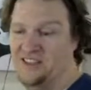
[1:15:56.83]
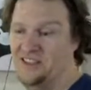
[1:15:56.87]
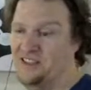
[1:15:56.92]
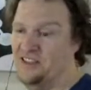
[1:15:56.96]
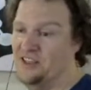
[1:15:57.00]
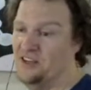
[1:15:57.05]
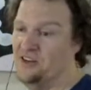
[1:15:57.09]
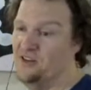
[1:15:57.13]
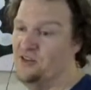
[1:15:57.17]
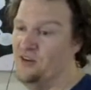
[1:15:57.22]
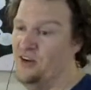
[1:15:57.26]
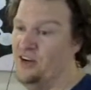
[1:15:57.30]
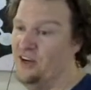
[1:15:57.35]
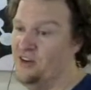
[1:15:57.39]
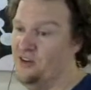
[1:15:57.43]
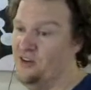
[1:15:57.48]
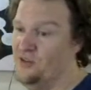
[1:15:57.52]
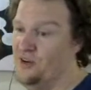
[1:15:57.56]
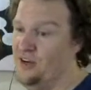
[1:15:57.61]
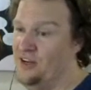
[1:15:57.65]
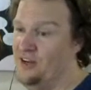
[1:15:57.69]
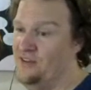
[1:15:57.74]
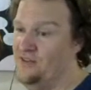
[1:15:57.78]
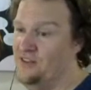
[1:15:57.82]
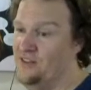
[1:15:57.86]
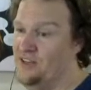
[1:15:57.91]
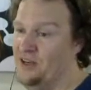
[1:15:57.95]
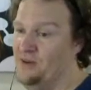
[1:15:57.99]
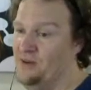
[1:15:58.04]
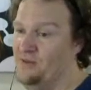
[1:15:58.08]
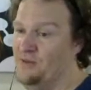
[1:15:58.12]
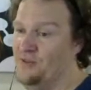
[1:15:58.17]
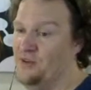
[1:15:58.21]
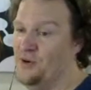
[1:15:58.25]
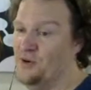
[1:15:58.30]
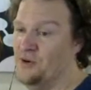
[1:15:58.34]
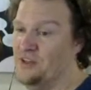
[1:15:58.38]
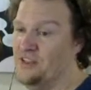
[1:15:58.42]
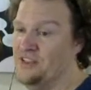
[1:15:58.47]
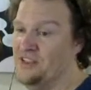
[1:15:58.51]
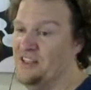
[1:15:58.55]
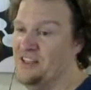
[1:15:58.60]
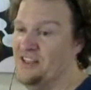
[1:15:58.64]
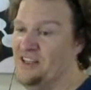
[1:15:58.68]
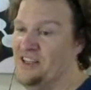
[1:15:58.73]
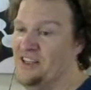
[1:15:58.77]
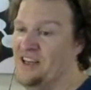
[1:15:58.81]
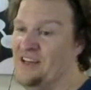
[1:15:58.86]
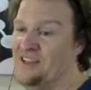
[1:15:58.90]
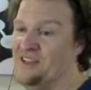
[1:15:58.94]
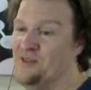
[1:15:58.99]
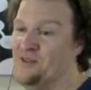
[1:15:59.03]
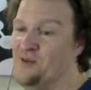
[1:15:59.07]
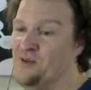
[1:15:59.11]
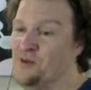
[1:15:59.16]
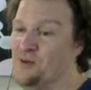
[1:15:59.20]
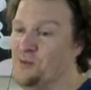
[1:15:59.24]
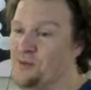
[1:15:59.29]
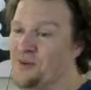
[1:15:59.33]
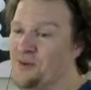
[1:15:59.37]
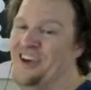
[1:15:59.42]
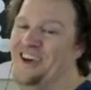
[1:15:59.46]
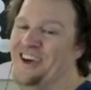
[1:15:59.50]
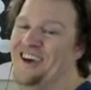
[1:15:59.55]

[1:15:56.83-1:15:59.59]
is a great creative team focused in test group.